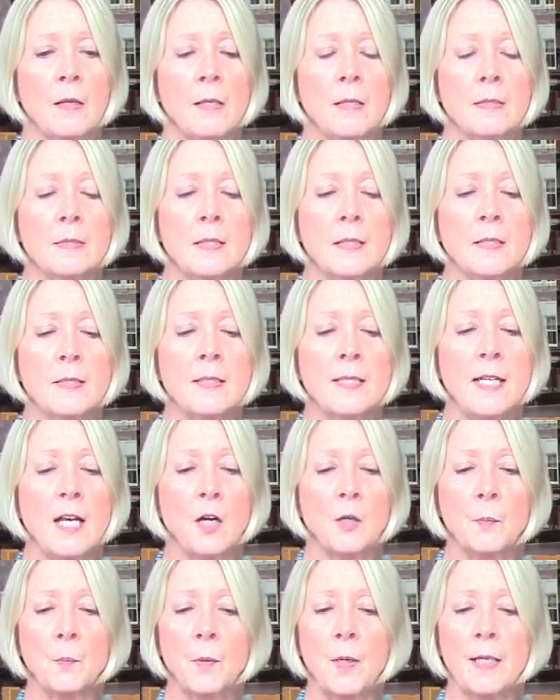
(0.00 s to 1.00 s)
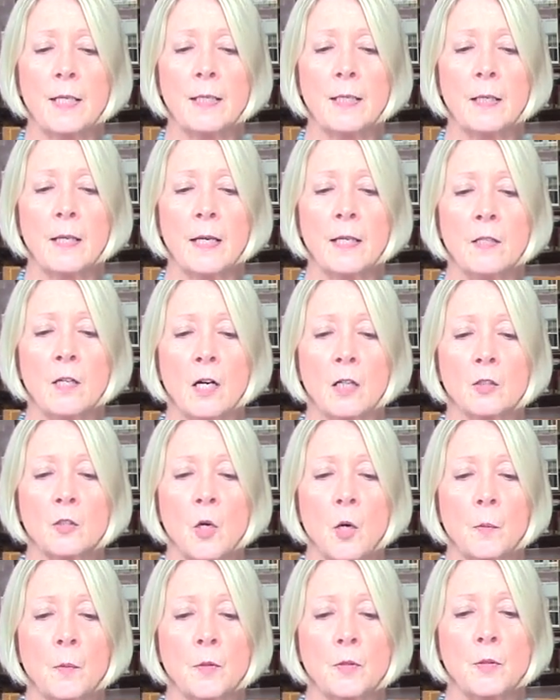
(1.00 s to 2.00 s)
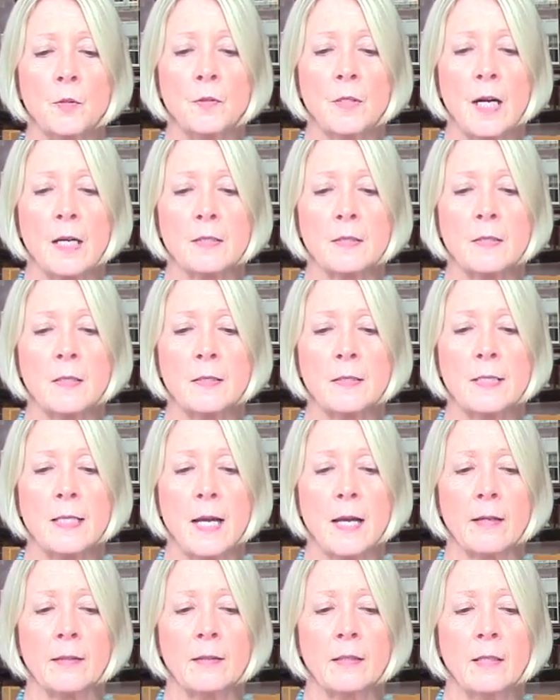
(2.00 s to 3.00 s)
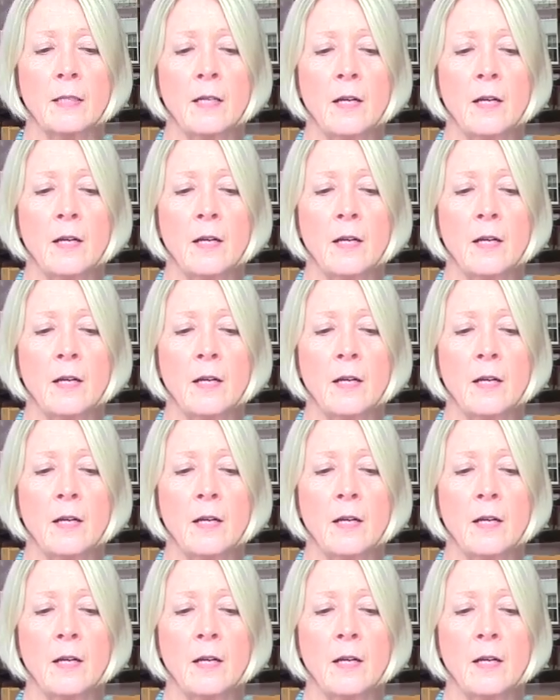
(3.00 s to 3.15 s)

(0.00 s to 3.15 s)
Since the outbreak in October 2010,